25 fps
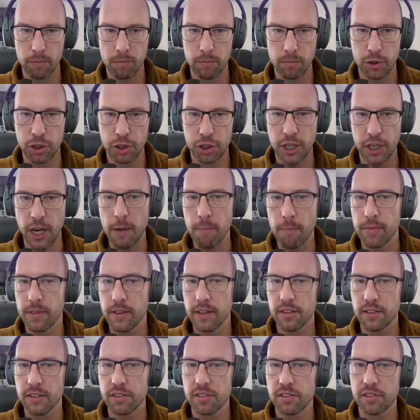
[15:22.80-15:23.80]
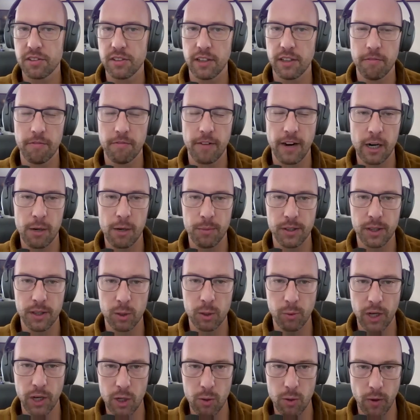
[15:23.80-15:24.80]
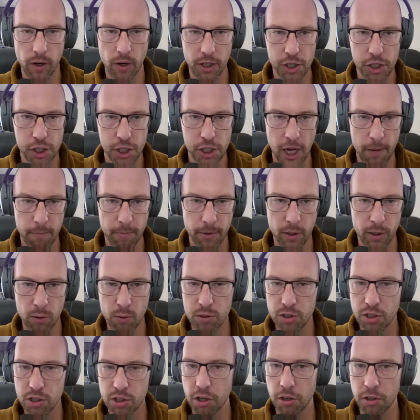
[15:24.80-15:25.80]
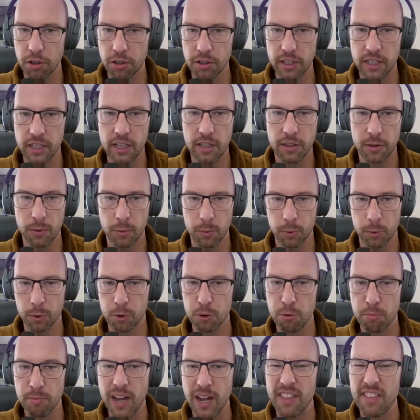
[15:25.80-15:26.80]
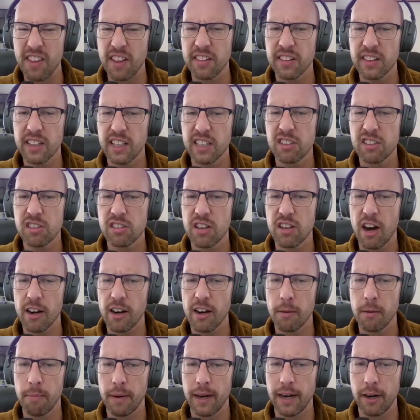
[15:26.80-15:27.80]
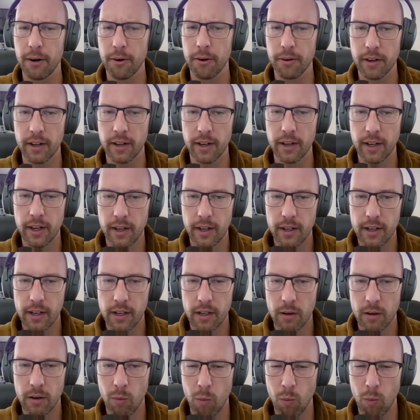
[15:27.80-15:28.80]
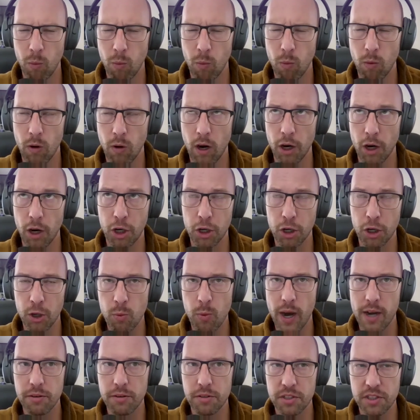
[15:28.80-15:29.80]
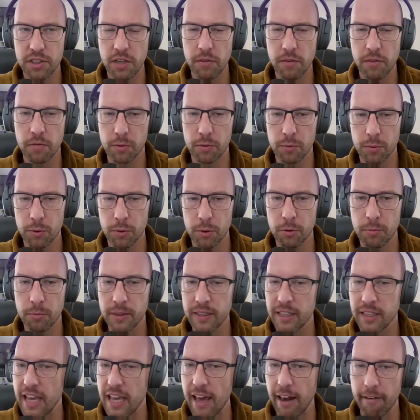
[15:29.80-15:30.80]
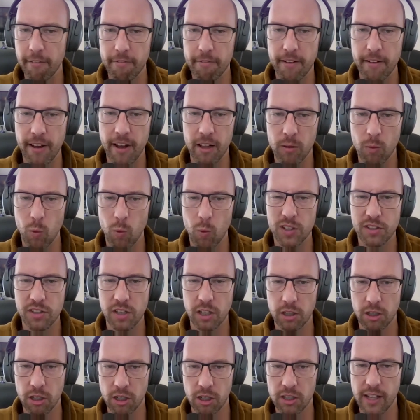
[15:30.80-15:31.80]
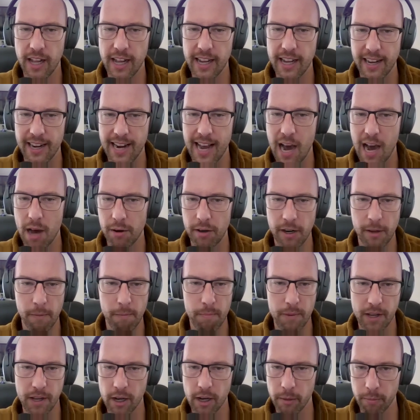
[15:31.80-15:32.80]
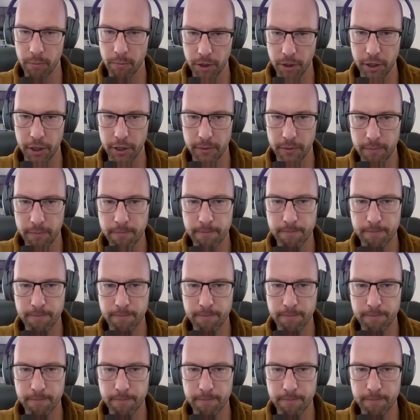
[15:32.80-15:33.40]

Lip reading: shape this environment the way you want to shape it, who's currently in the room. And then let's talk about a good wide receiver room in the NFL. What's it look like and how did it become good?